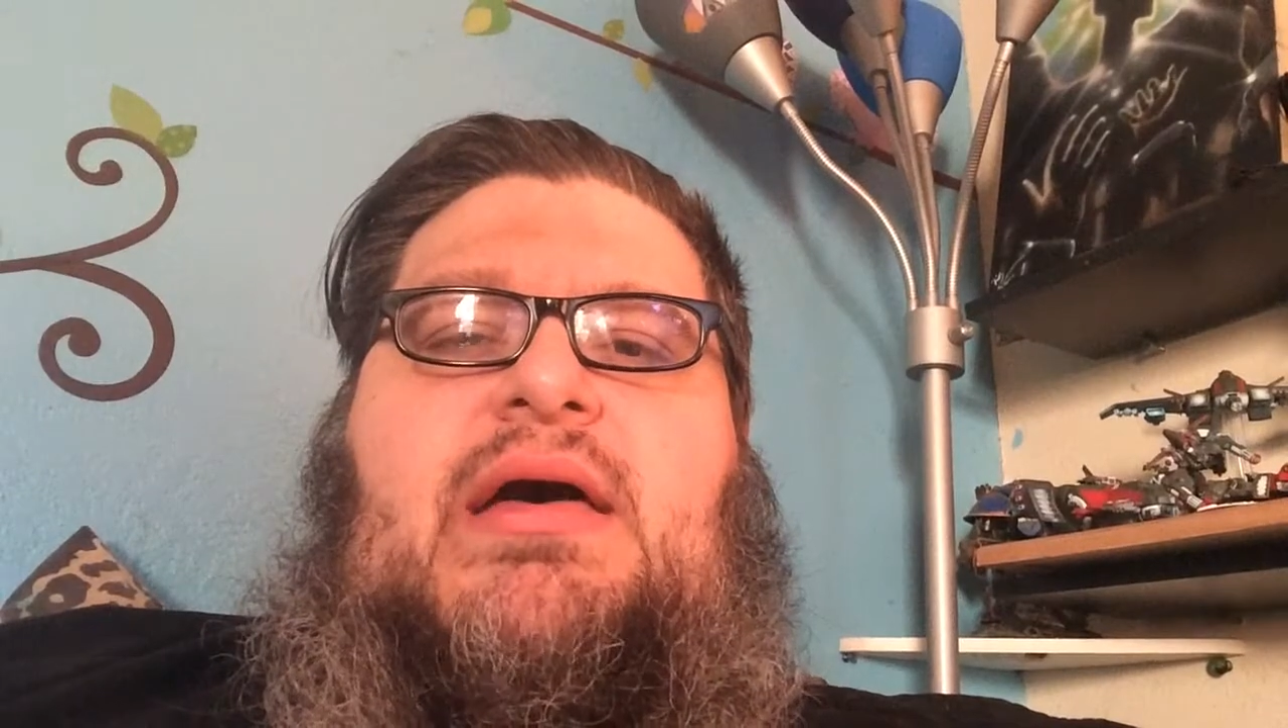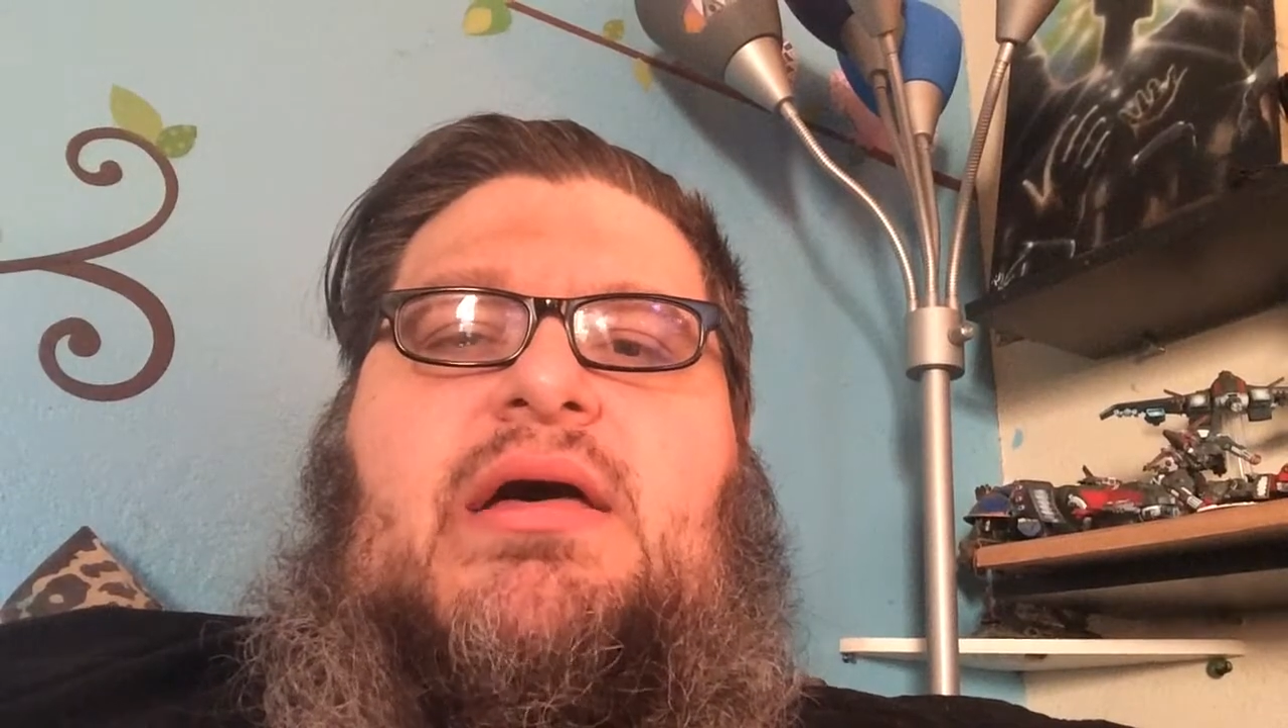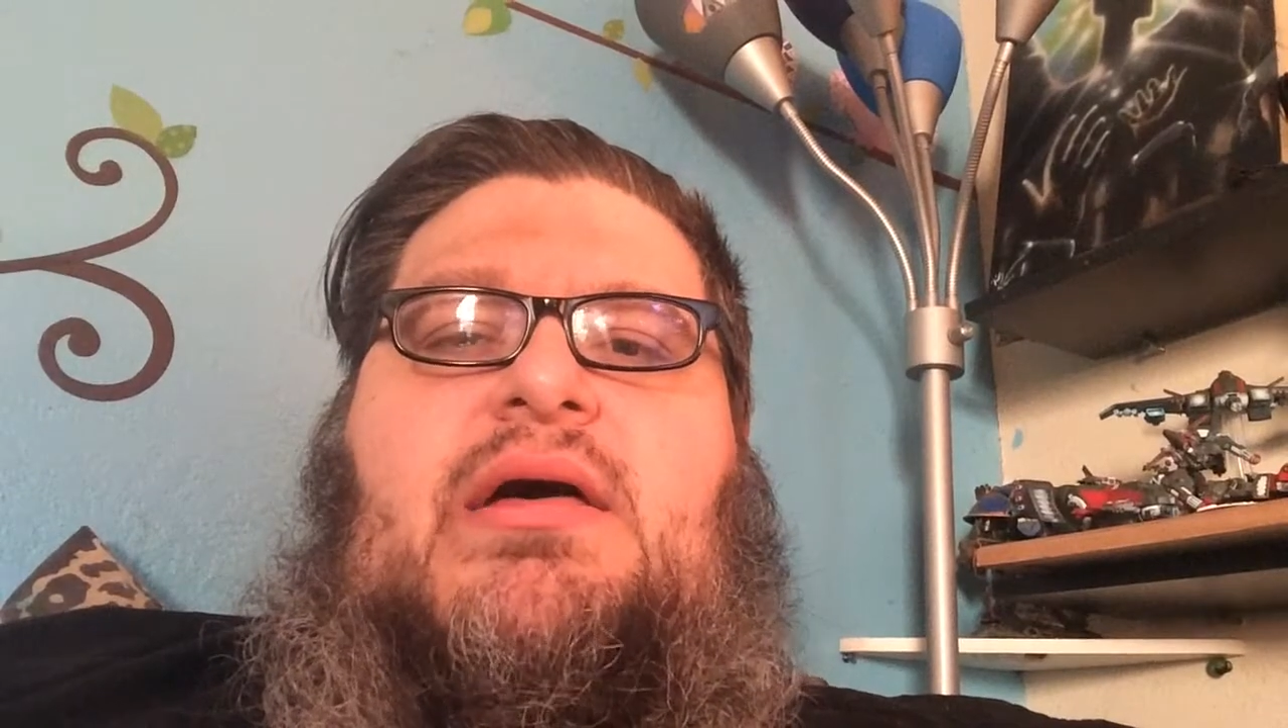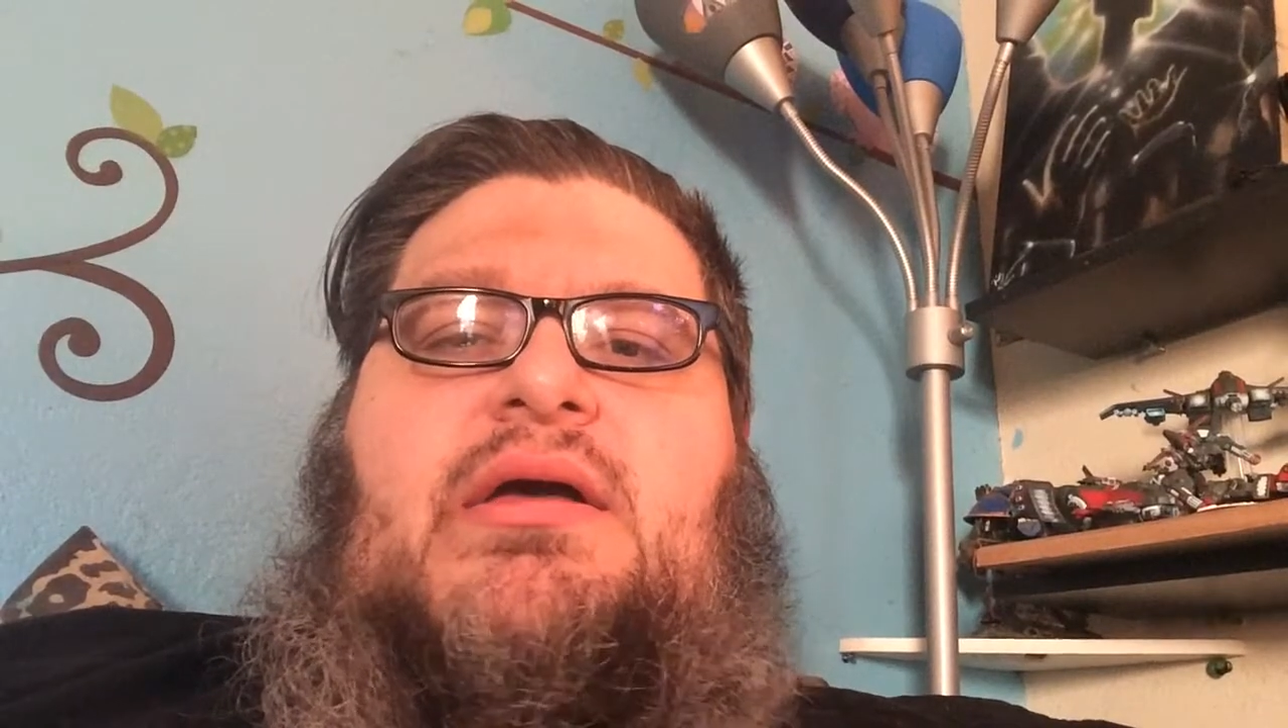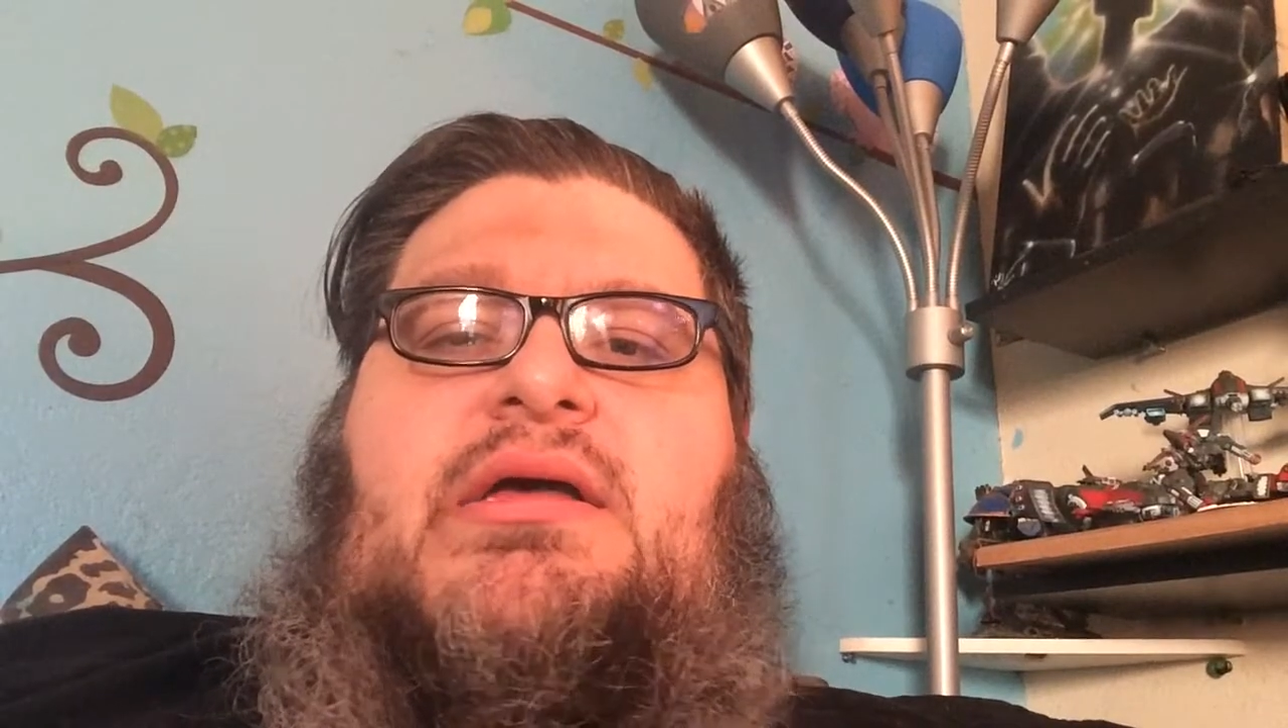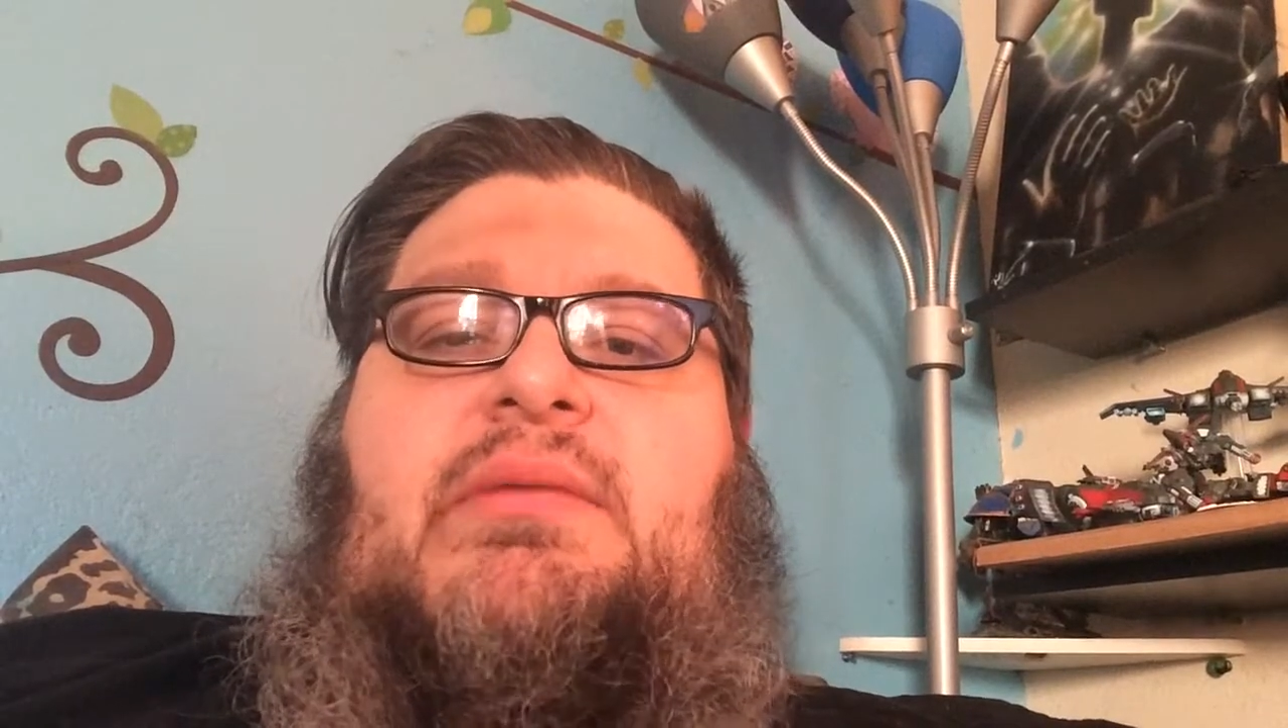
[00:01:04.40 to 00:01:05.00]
uh,